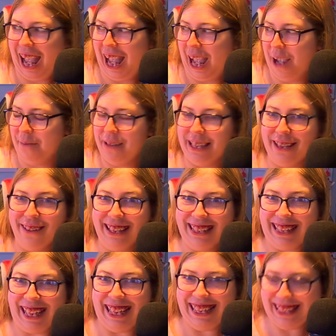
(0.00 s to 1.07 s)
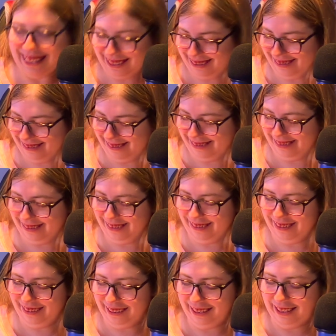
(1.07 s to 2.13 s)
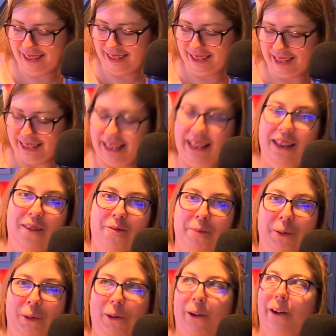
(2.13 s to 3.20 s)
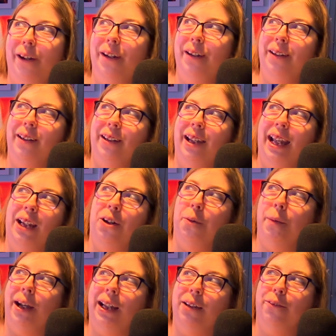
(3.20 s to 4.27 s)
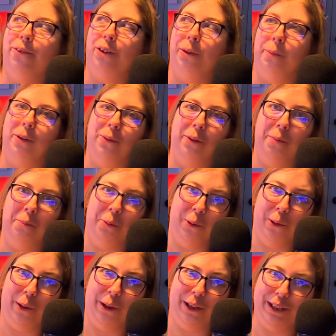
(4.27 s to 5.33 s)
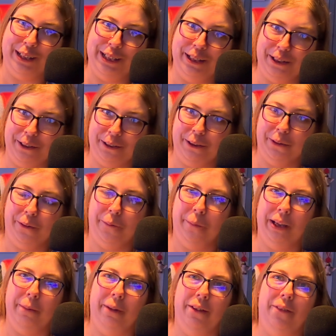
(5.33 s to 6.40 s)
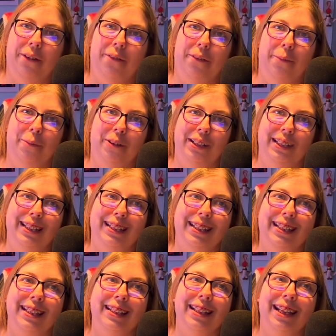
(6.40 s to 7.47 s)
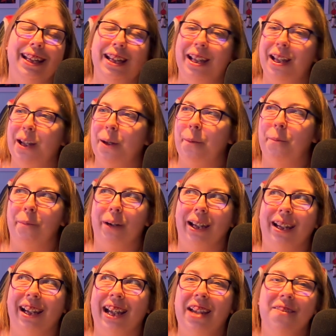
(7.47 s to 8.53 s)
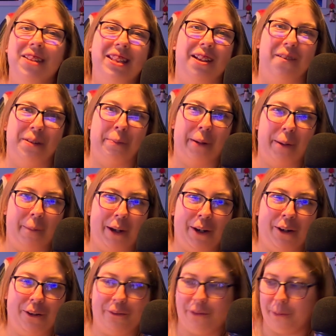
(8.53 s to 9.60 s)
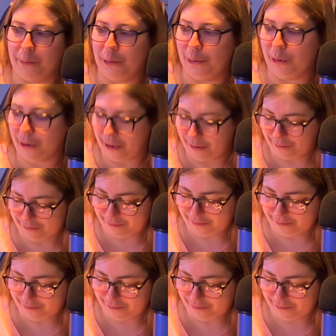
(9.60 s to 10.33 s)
I'm so excited because I love Mulan. I go back and forth between Mulan and Tiana being my favorite princesses, but I have a soft spot in my heart for Mulan.